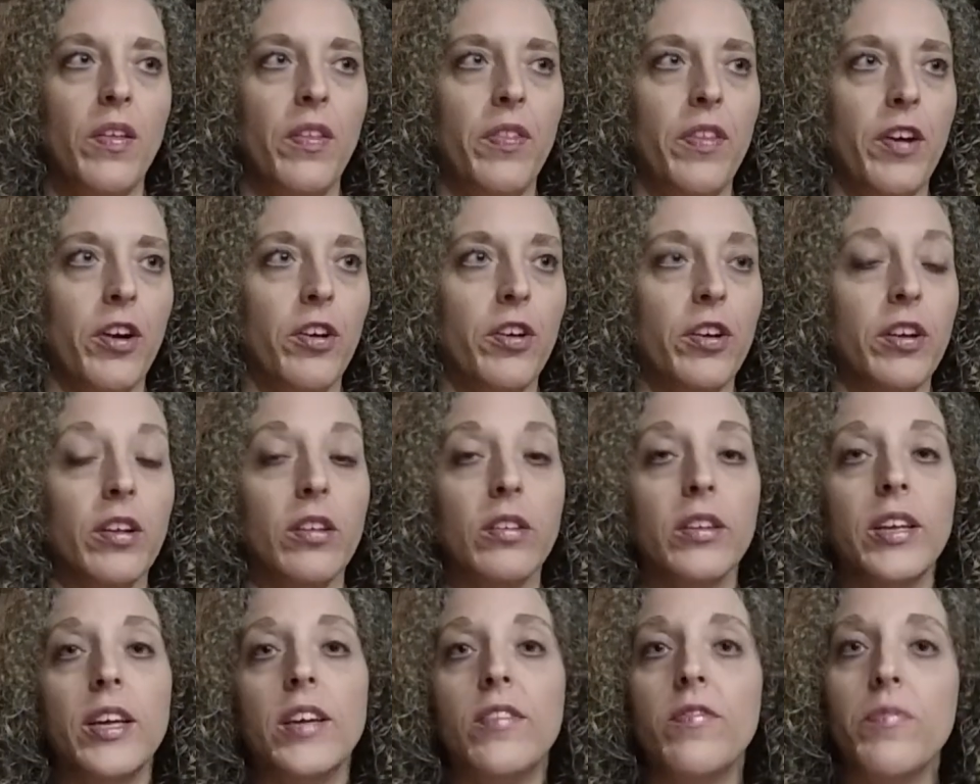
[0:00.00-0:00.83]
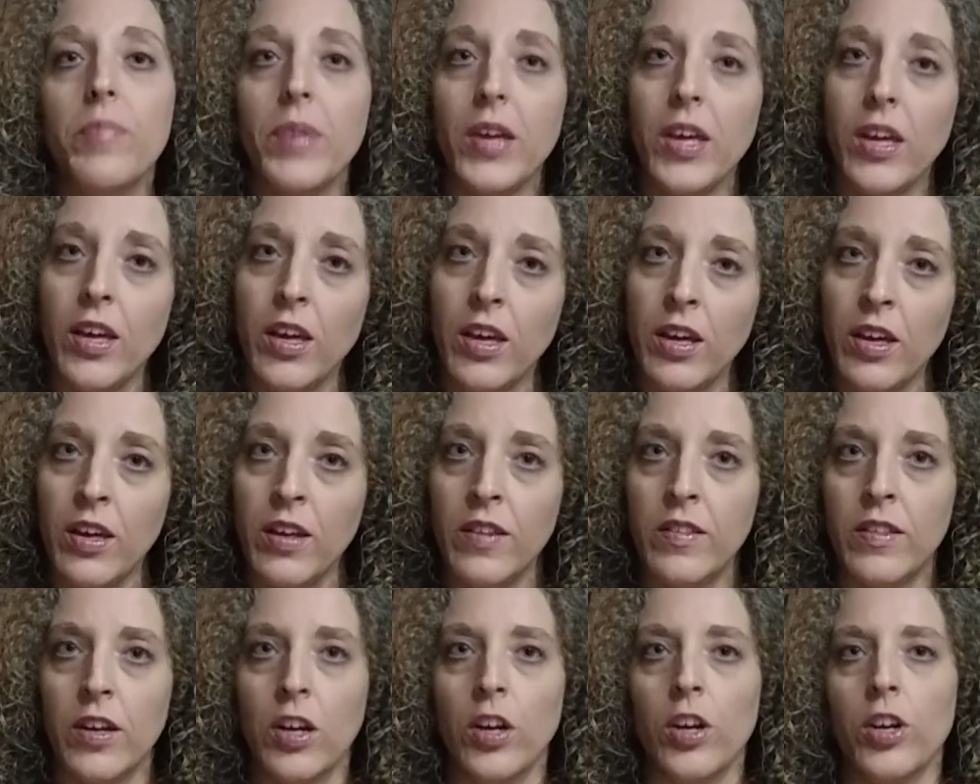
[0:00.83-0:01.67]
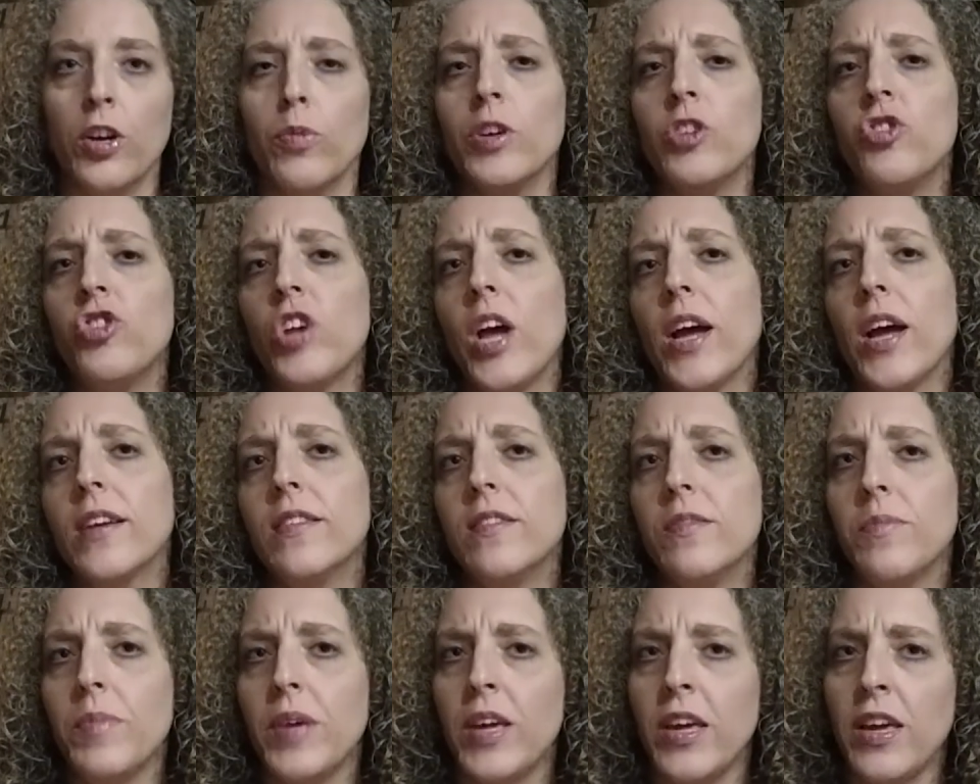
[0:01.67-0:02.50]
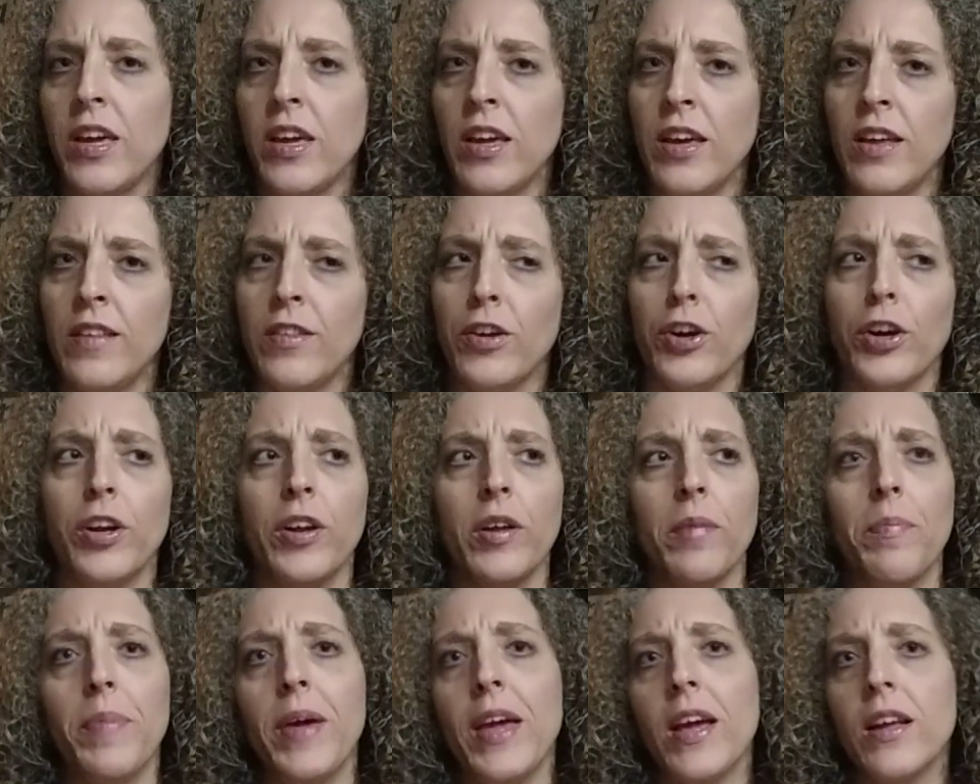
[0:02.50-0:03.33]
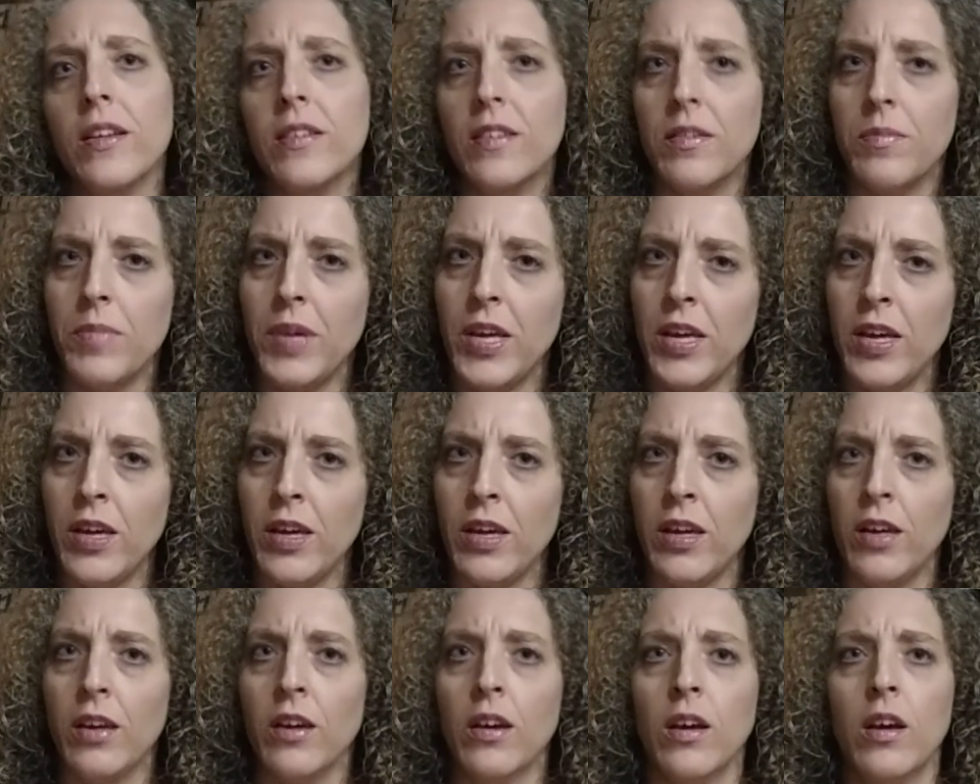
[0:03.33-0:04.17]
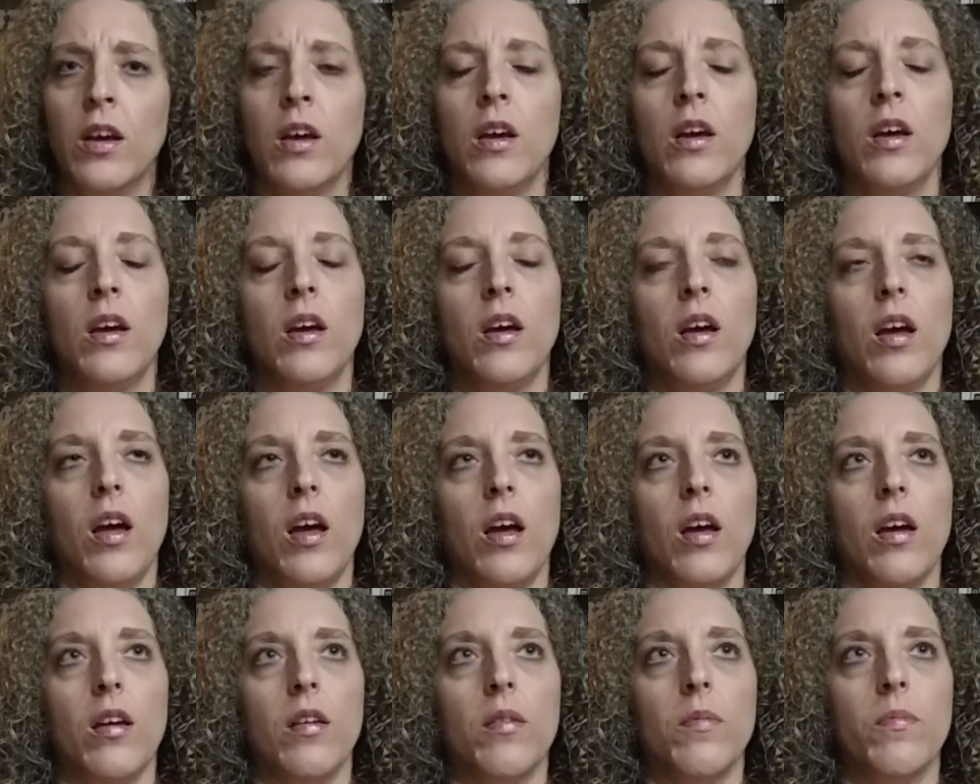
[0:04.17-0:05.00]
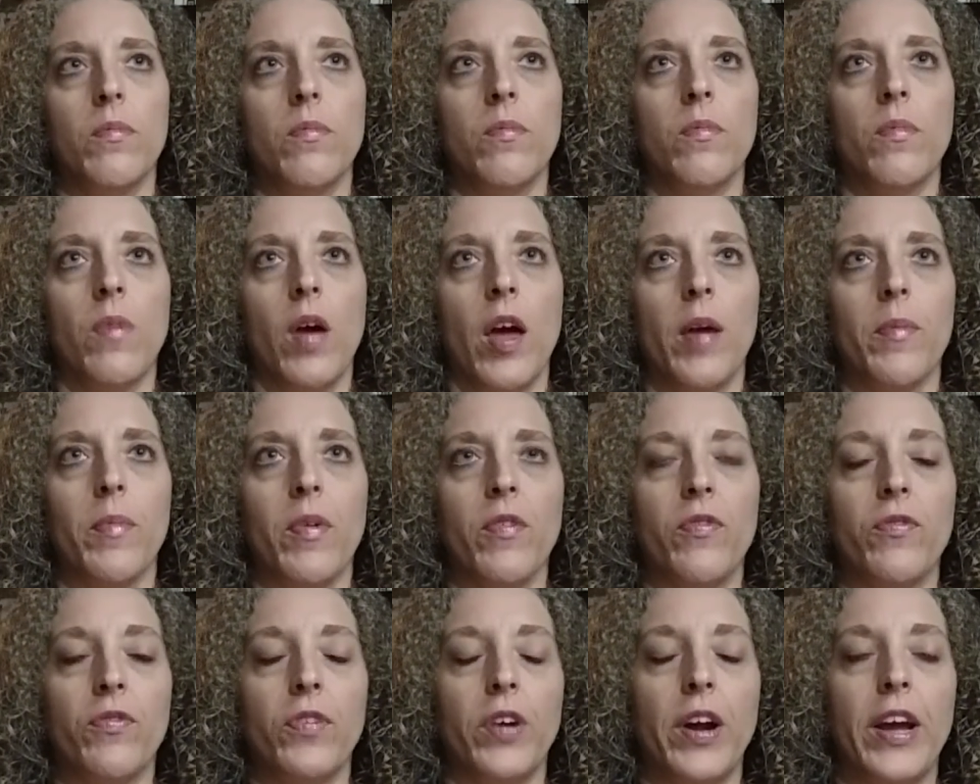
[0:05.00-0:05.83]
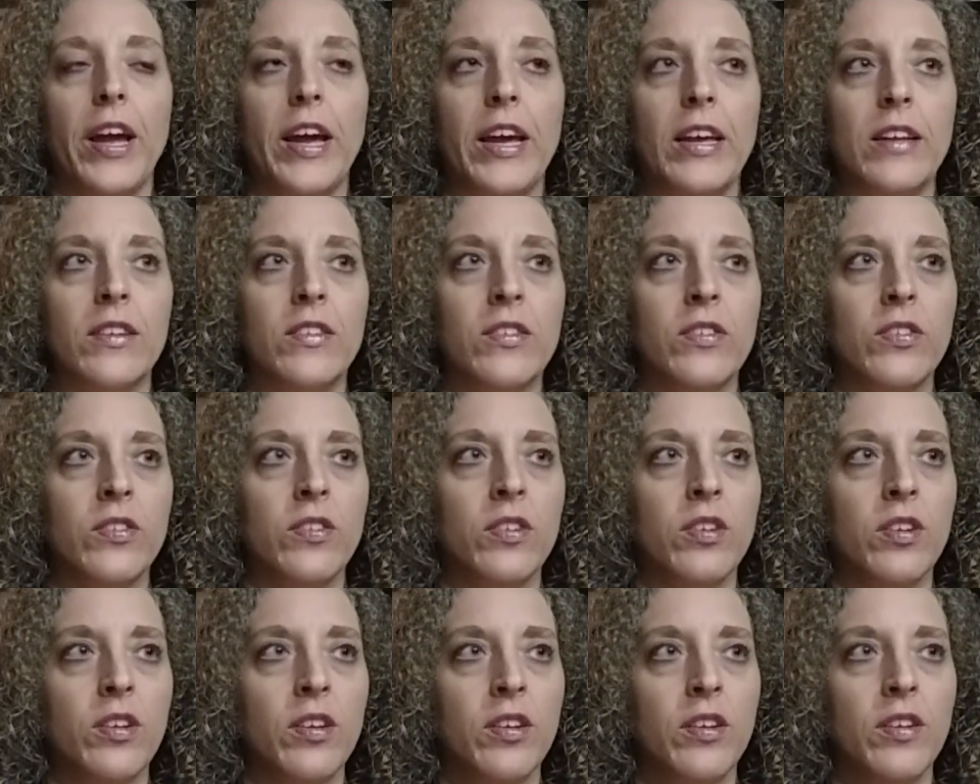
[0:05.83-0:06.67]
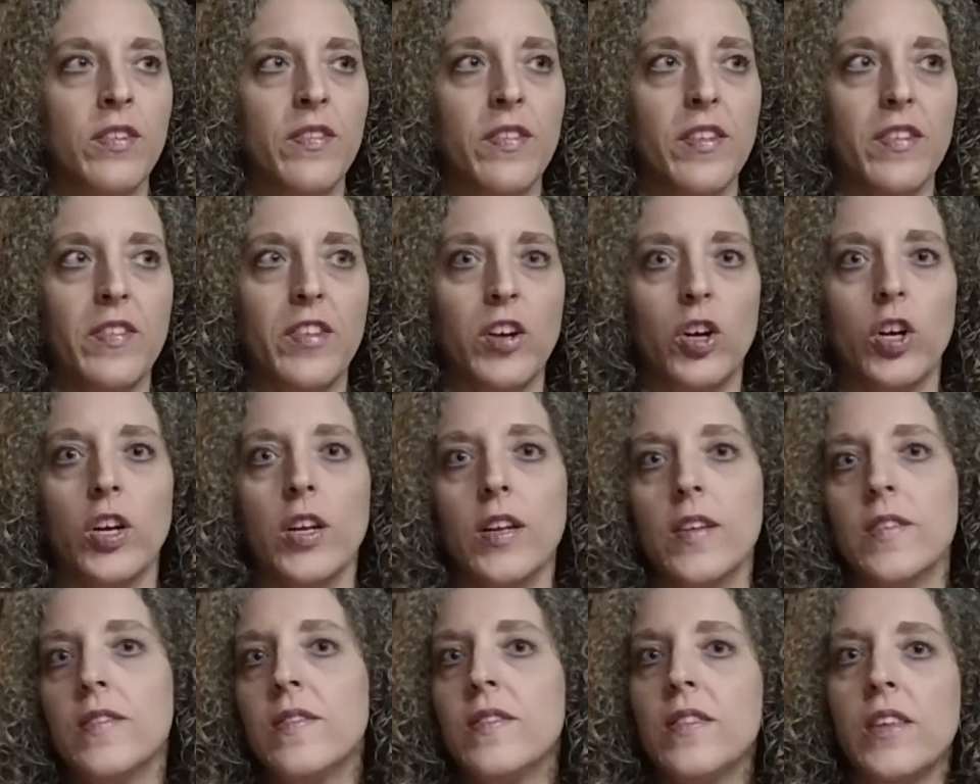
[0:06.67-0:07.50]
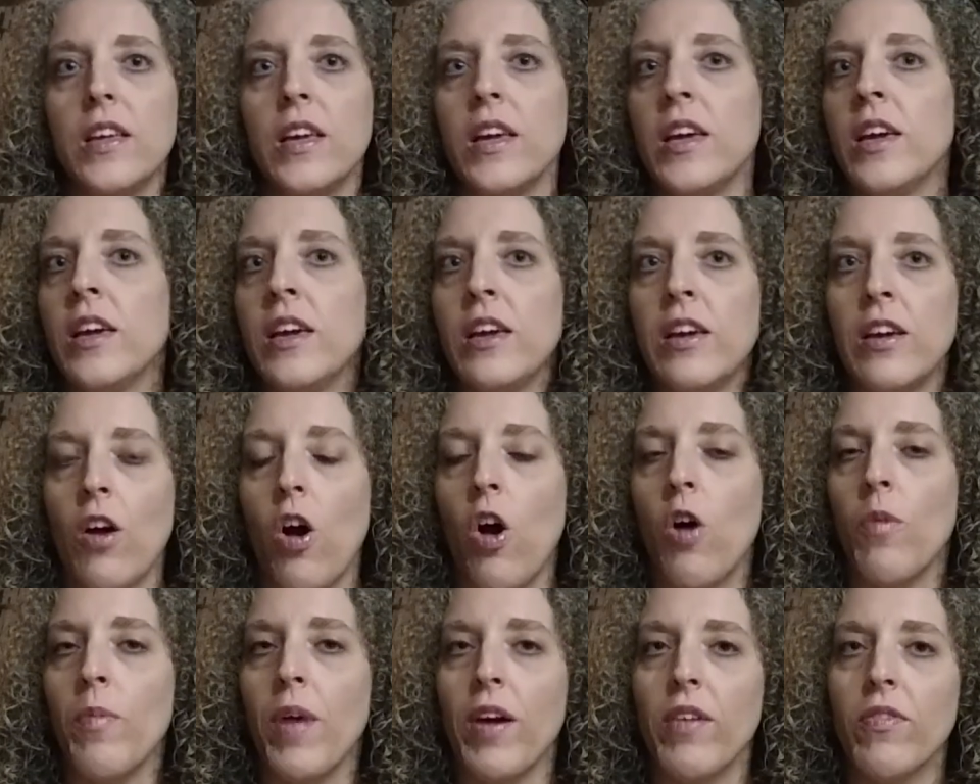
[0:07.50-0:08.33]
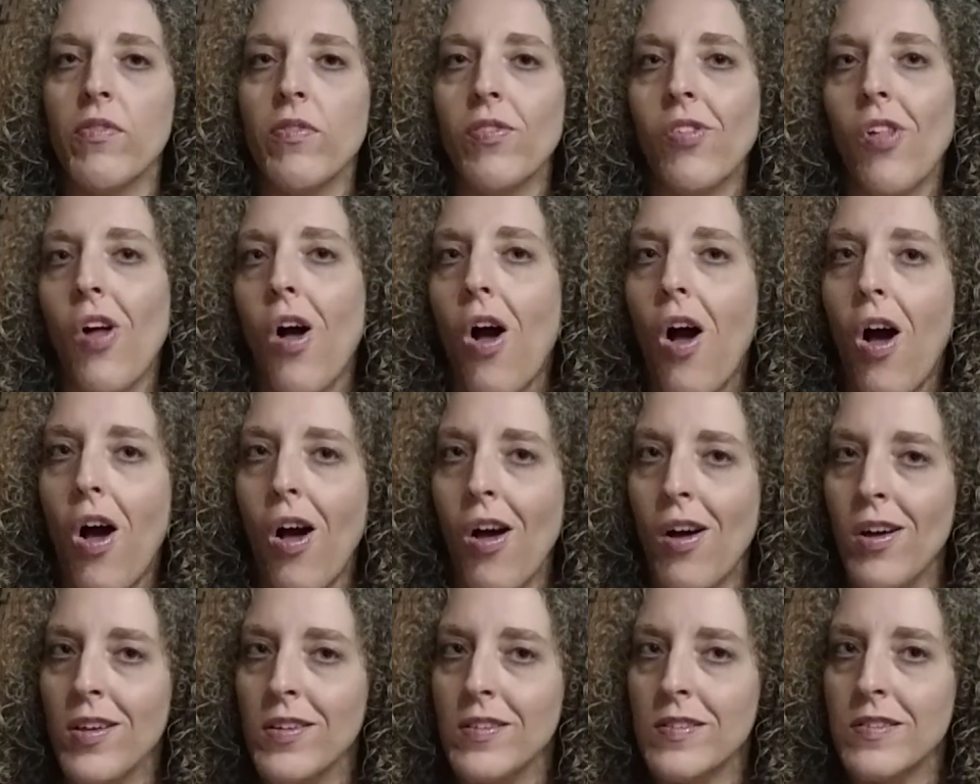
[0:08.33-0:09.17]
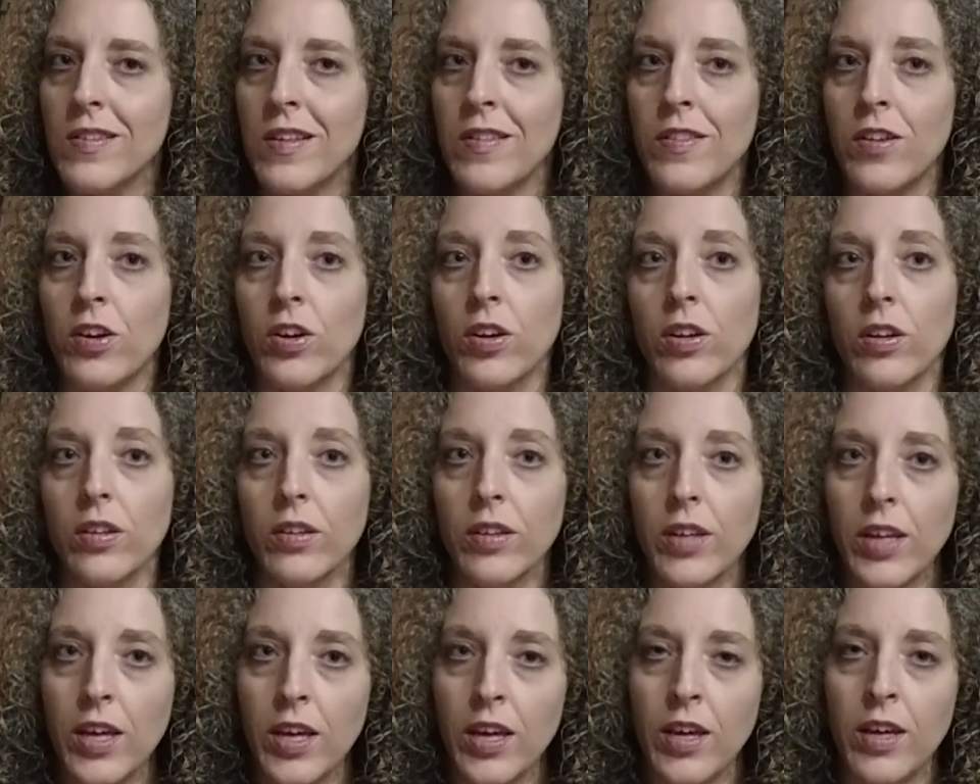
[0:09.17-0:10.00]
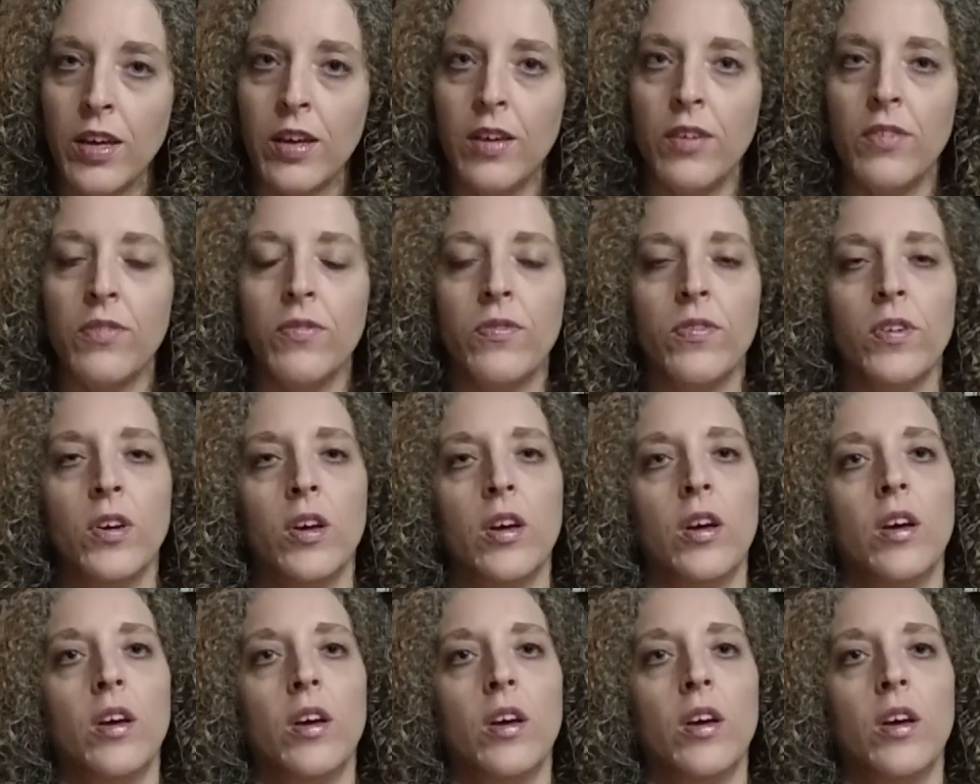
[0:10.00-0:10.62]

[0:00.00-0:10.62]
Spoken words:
they're going to leave me, they're going to reject me, they're going to abandon me. I'm afraid that they're going to see all my flaws and they're going to leave.